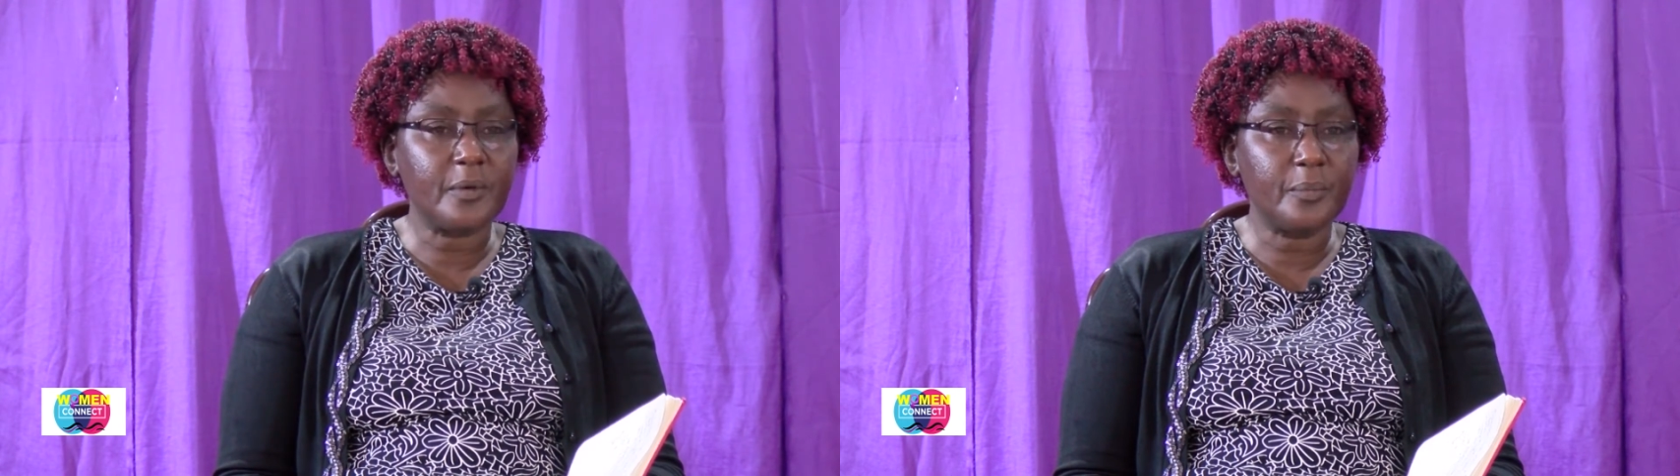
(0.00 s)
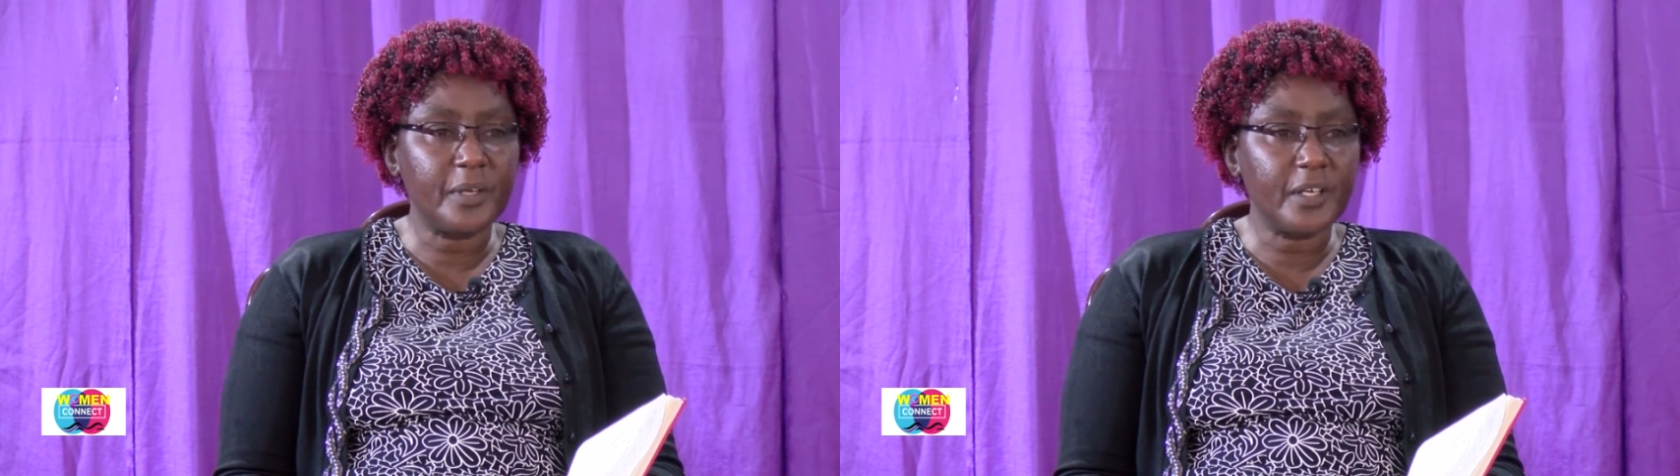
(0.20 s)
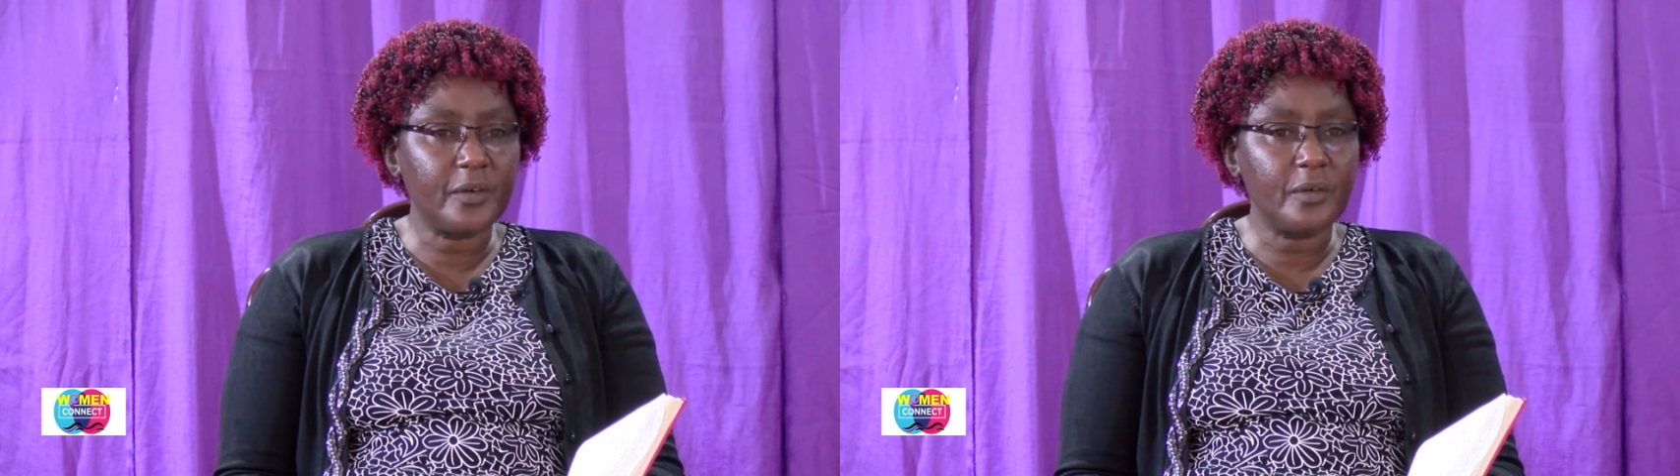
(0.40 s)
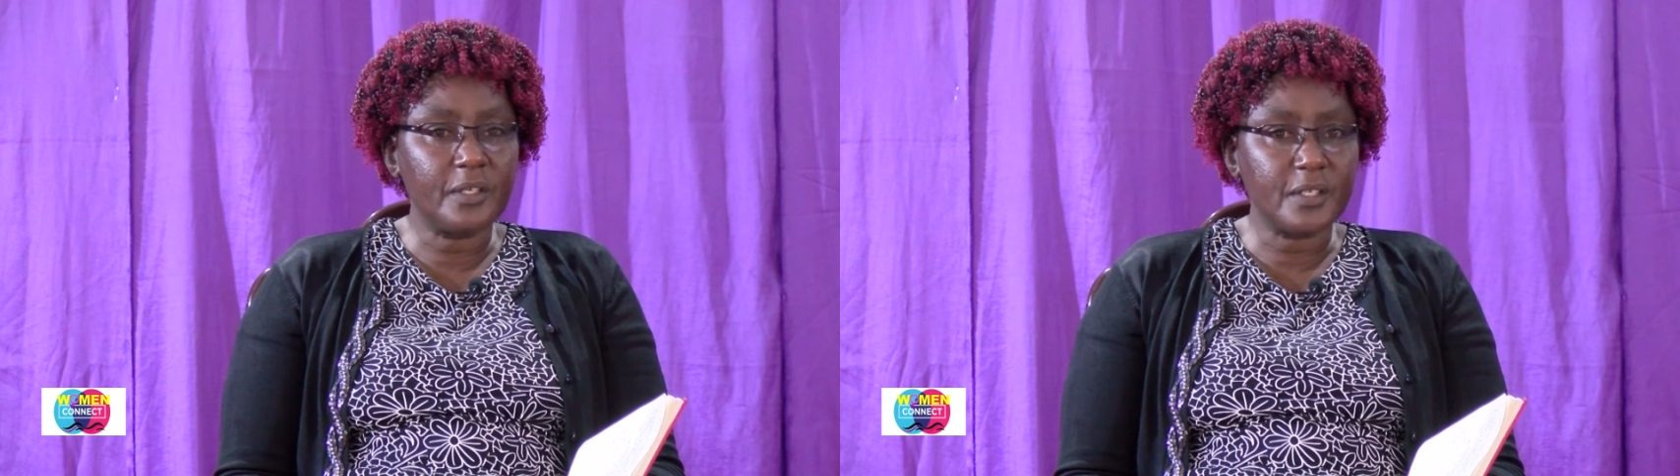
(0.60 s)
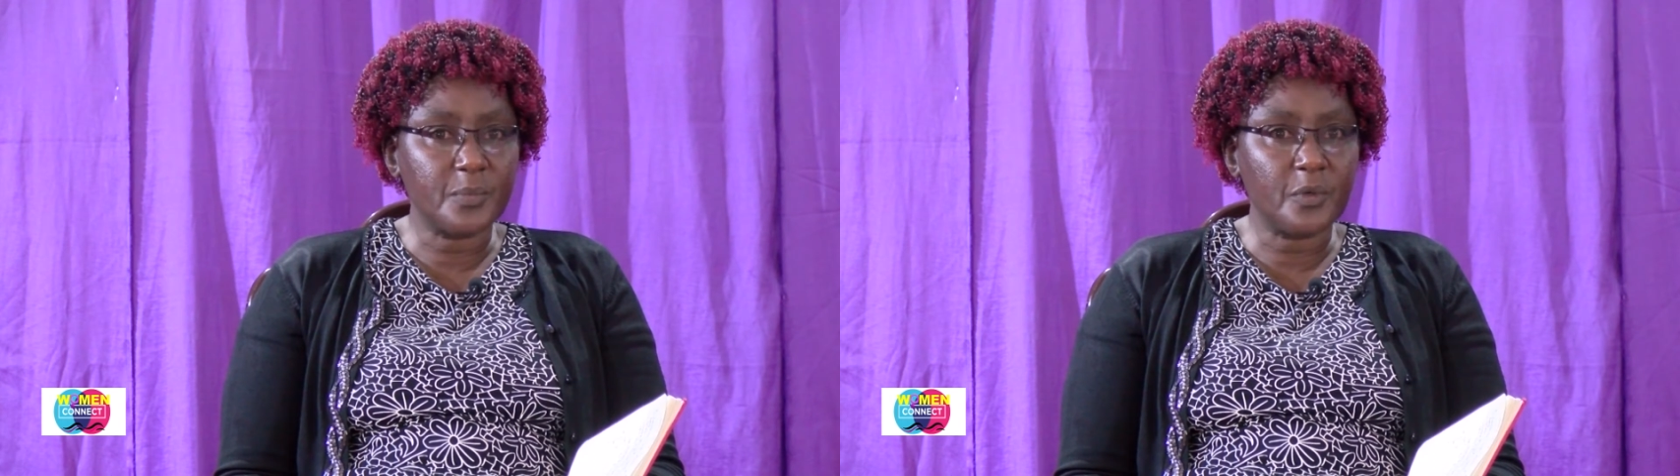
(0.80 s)
obeying God
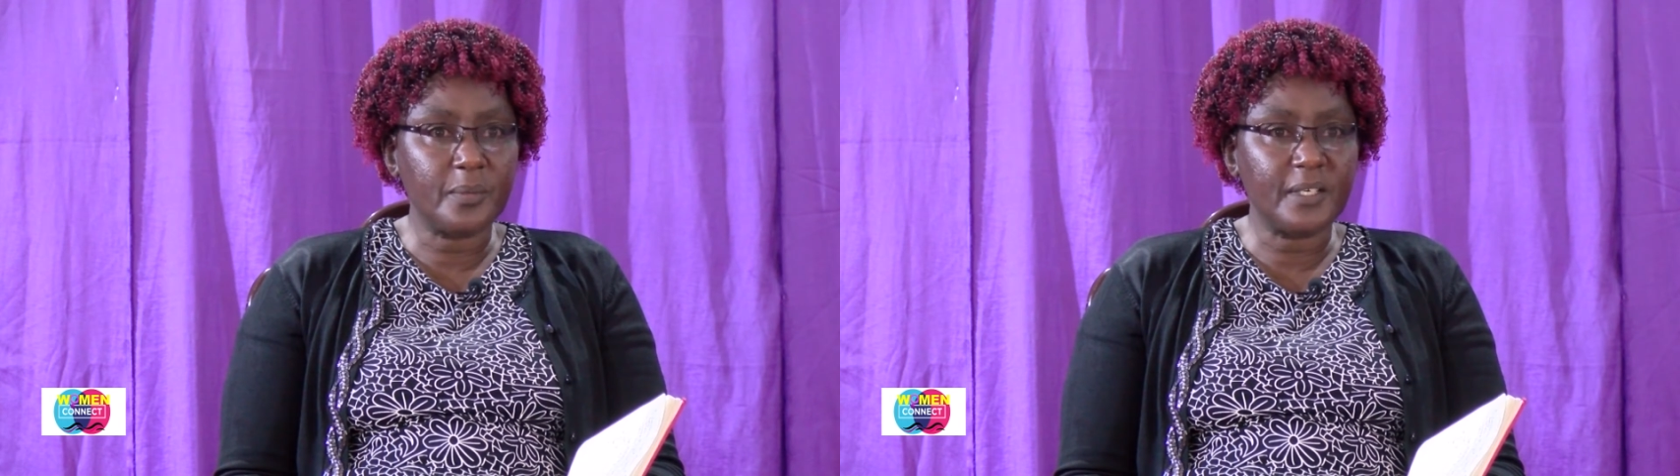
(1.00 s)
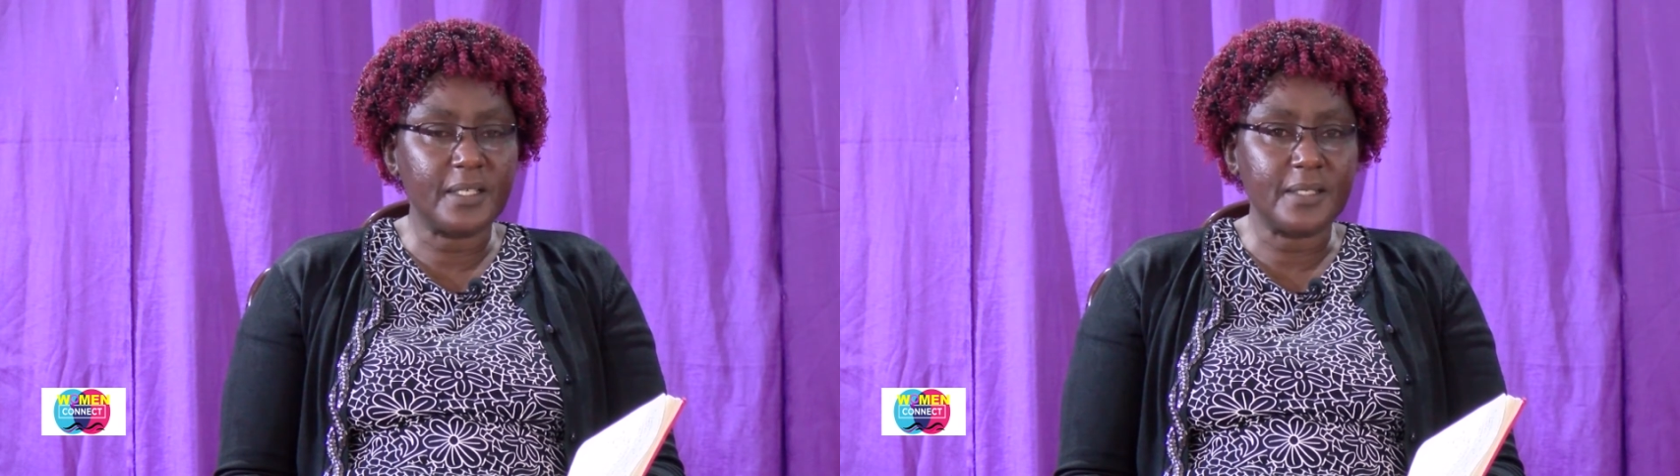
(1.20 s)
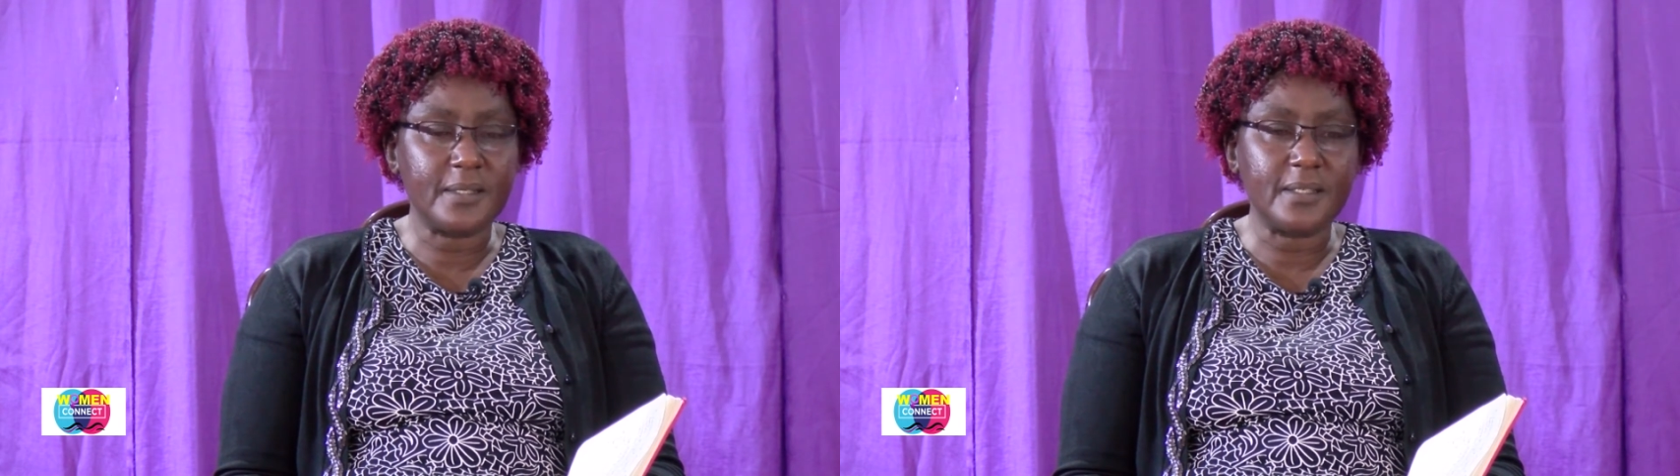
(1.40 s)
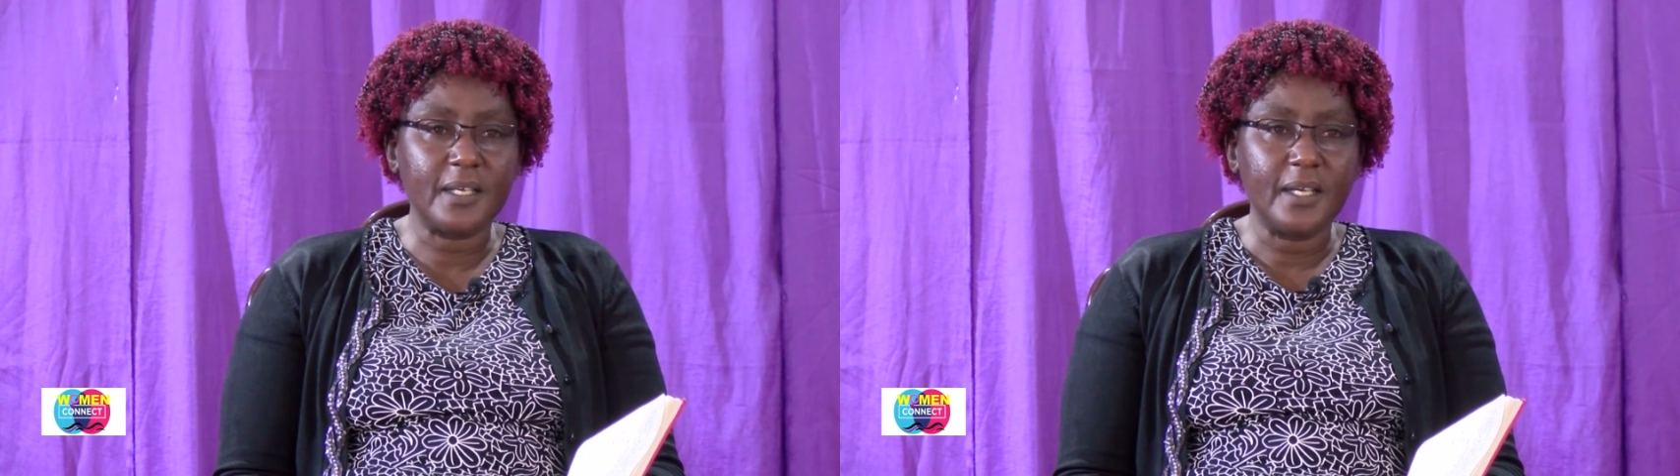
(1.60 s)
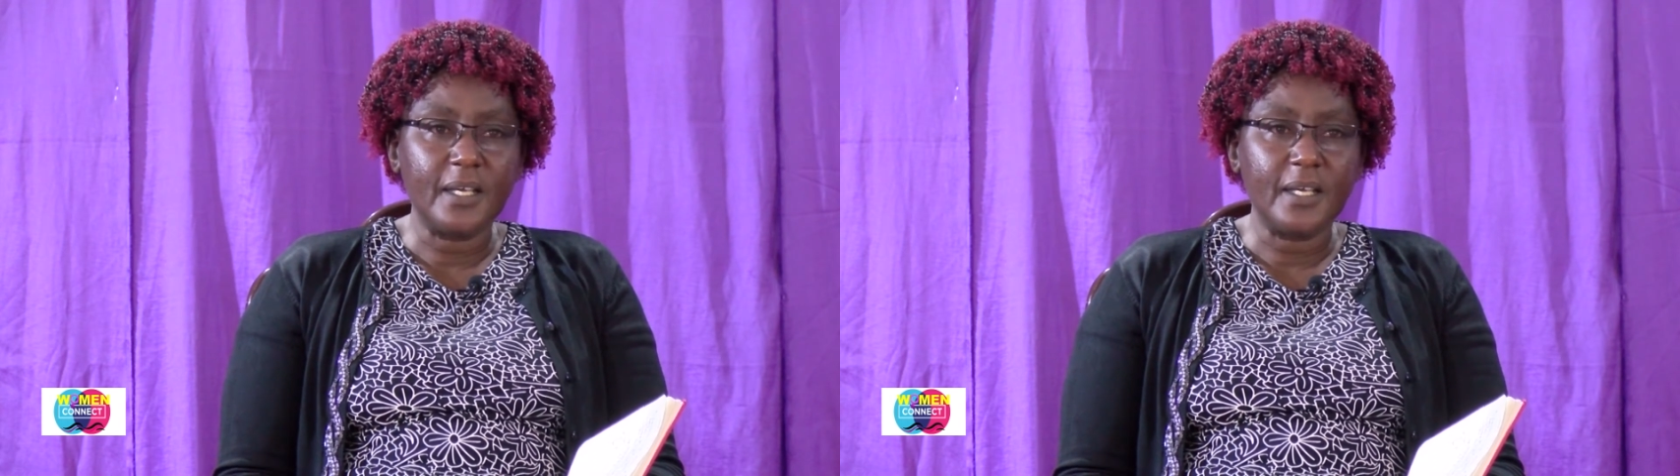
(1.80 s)
in small matters,